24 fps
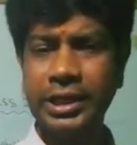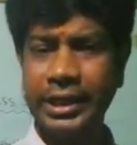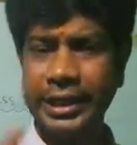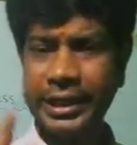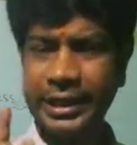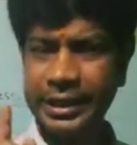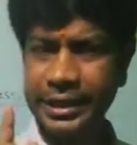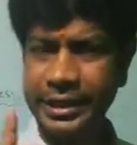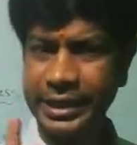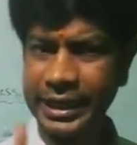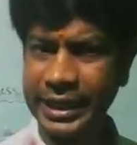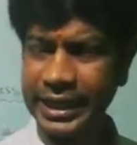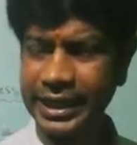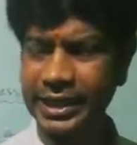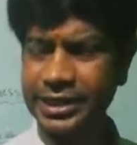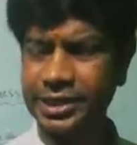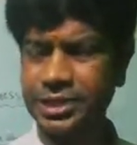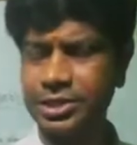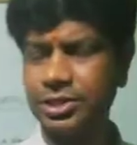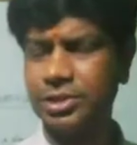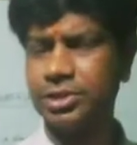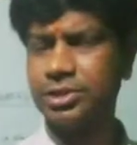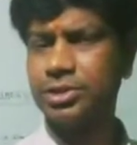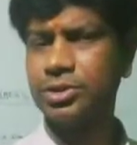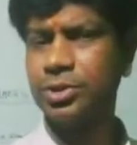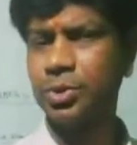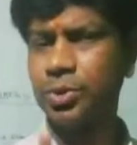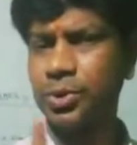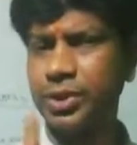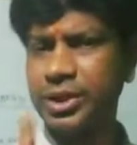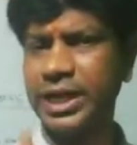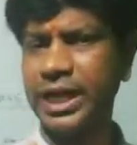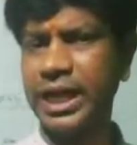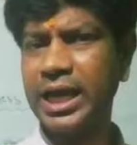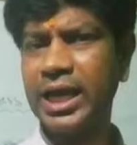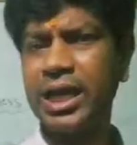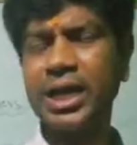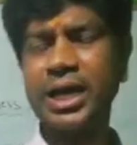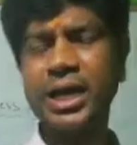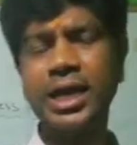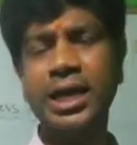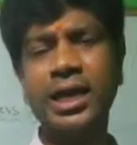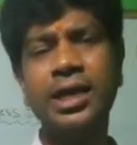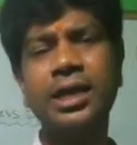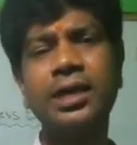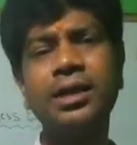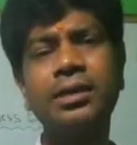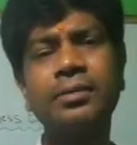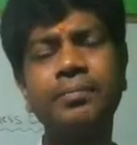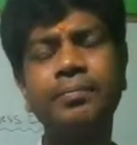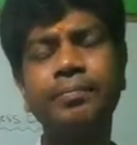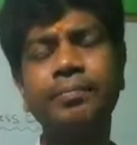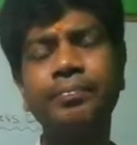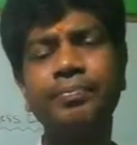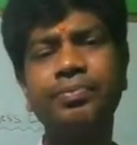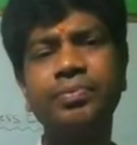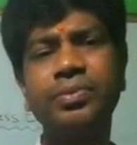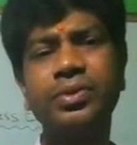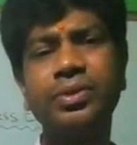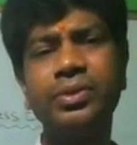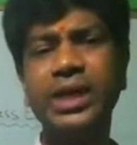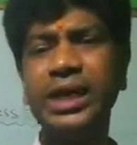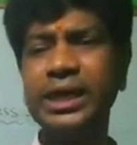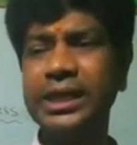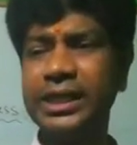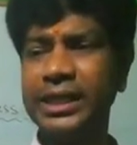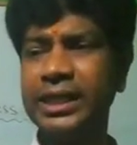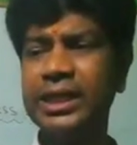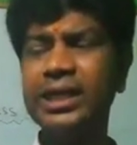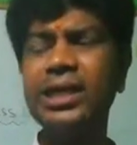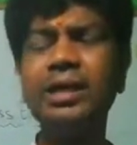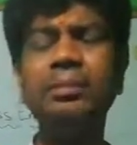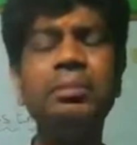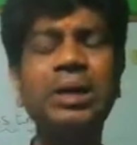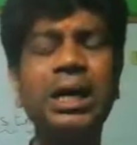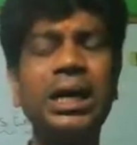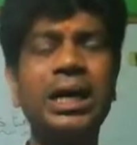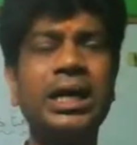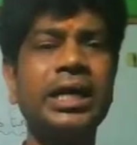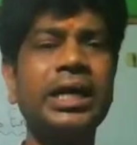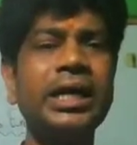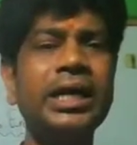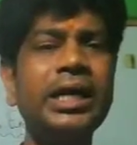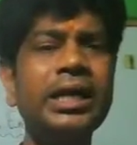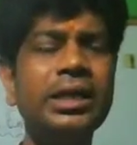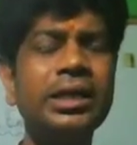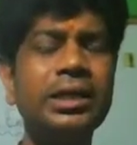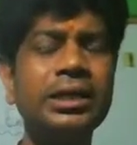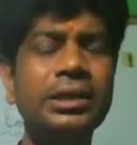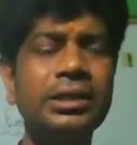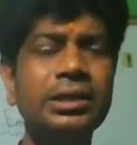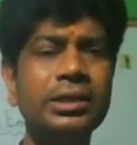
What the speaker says: he needs to take care that in the market